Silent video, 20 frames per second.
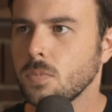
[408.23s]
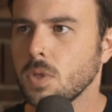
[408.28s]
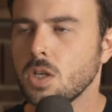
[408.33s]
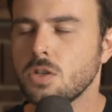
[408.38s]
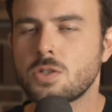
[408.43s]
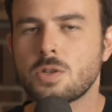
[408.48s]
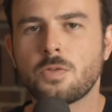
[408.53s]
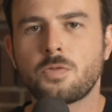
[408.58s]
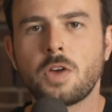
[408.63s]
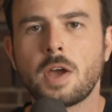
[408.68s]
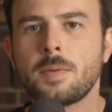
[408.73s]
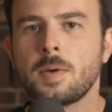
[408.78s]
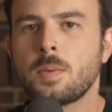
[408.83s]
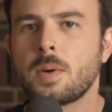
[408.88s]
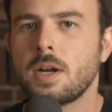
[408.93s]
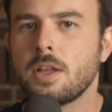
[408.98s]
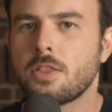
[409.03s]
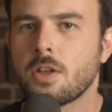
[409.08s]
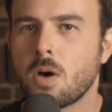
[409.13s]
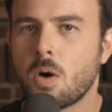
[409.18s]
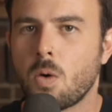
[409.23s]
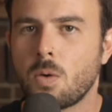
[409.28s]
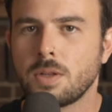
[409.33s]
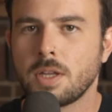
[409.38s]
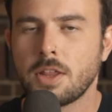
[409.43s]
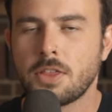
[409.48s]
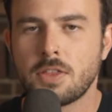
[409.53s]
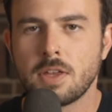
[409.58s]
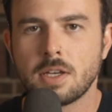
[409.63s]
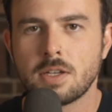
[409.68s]
So February, the
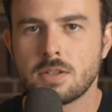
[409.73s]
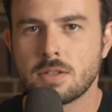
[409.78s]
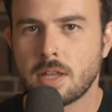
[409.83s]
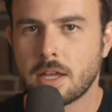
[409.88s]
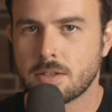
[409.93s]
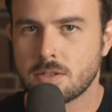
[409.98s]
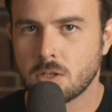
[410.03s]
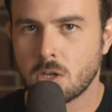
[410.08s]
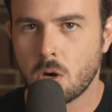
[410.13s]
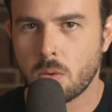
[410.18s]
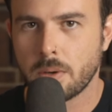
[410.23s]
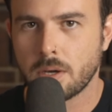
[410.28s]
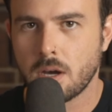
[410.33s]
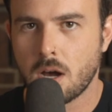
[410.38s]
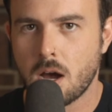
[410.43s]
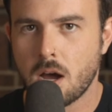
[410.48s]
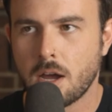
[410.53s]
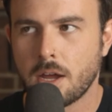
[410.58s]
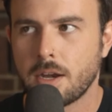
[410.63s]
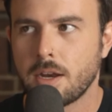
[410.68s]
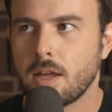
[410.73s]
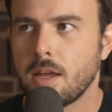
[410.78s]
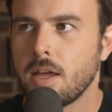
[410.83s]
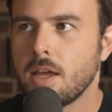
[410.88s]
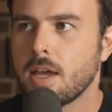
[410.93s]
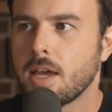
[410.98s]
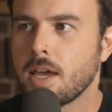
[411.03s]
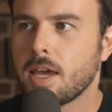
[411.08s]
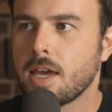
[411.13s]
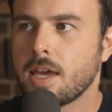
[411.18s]
only thing that's going on
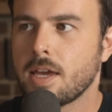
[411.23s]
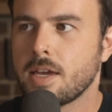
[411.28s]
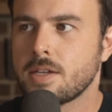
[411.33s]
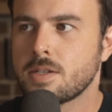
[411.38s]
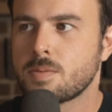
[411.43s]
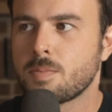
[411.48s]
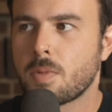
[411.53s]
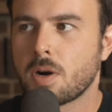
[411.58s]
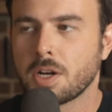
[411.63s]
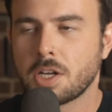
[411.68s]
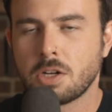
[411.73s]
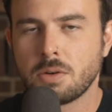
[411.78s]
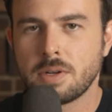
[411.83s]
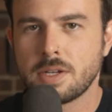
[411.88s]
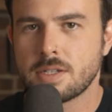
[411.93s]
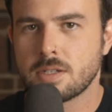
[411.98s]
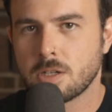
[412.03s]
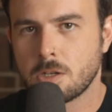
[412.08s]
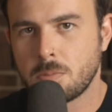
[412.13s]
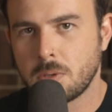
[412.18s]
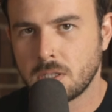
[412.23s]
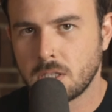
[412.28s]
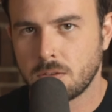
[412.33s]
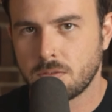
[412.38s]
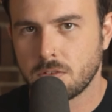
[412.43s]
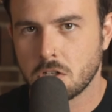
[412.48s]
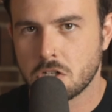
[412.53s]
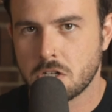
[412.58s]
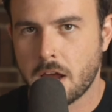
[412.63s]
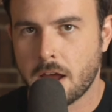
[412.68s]
is Mercury is going to be
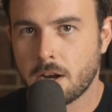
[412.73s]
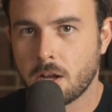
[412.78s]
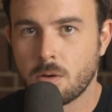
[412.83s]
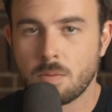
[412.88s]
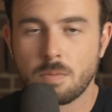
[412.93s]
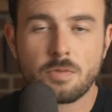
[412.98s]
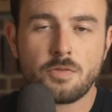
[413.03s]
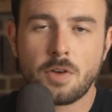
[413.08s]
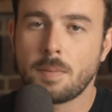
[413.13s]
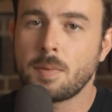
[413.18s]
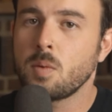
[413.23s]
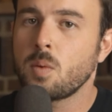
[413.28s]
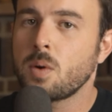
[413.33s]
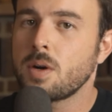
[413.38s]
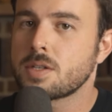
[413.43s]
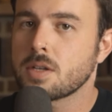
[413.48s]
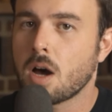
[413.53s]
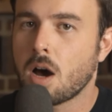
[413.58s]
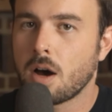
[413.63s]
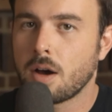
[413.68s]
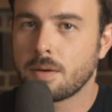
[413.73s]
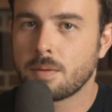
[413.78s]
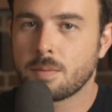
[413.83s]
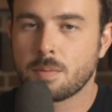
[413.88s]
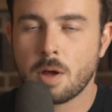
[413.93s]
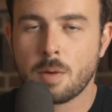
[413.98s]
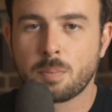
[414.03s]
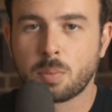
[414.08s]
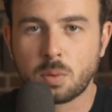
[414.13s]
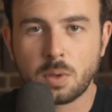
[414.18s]
leaving shadow. February is
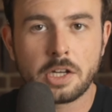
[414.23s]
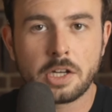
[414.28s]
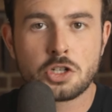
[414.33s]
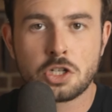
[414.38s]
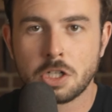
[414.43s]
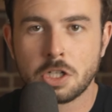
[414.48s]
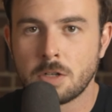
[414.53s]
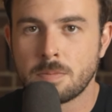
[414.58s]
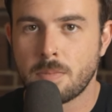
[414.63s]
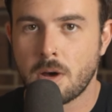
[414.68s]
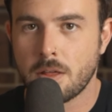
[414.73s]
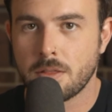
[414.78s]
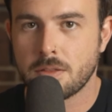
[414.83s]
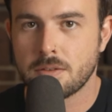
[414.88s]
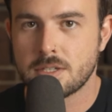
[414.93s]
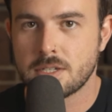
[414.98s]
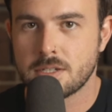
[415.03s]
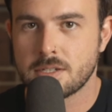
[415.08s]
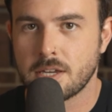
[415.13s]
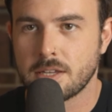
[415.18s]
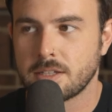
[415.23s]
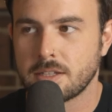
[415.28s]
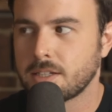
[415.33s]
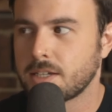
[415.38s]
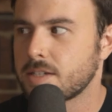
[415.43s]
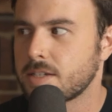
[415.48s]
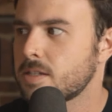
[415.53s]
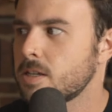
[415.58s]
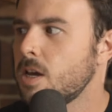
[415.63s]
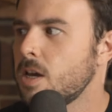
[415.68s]
a pretty chill month to say the
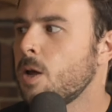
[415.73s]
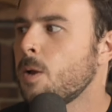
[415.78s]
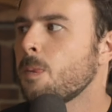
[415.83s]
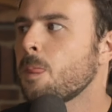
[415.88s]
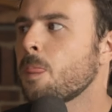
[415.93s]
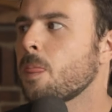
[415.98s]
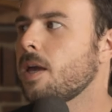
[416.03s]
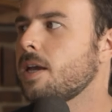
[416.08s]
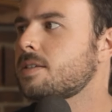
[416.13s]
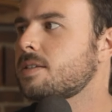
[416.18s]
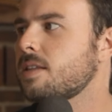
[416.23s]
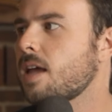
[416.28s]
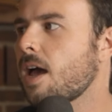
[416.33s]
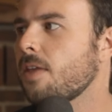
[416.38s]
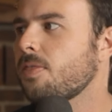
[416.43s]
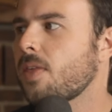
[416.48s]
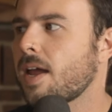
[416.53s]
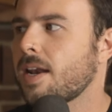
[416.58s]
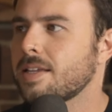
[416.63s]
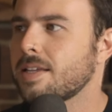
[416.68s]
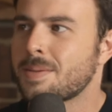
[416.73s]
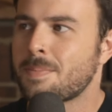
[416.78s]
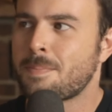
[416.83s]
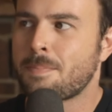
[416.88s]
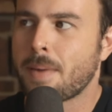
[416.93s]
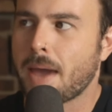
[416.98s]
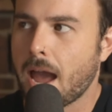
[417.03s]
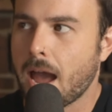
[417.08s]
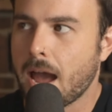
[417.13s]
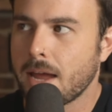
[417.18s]
least. It's not that it's
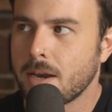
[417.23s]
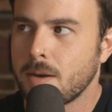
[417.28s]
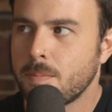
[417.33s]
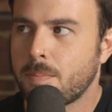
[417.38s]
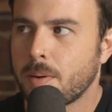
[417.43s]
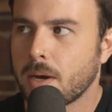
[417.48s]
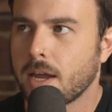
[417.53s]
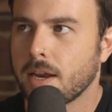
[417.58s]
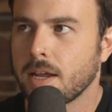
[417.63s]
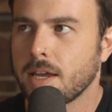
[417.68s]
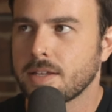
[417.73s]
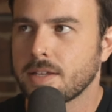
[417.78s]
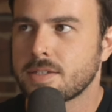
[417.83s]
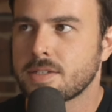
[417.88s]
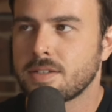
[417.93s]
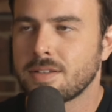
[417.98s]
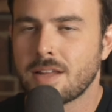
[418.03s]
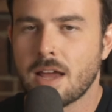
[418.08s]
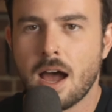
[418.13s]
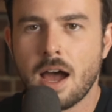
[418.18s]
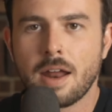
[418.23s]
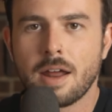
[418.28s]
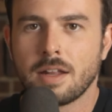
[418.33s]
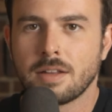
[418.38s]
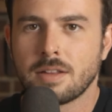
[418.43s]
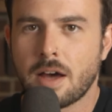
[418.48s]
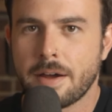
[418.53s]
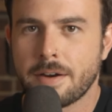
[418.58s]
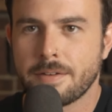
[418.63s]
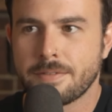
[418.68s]
bad, but it's not a
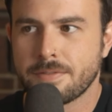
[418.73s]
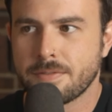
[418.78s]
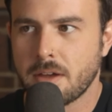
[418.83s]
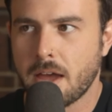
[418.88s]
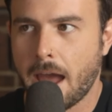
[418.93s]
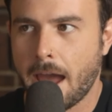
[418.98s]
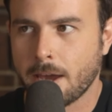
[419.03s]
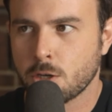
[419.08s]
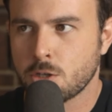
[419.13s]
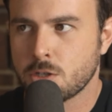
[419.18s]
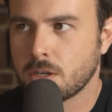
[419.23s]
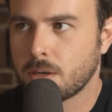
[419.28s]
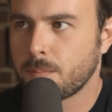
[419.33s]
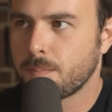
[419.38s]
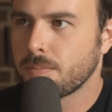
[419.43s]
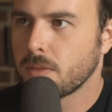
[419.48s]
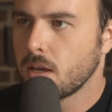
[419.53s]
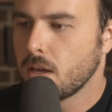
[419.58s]
lot of action.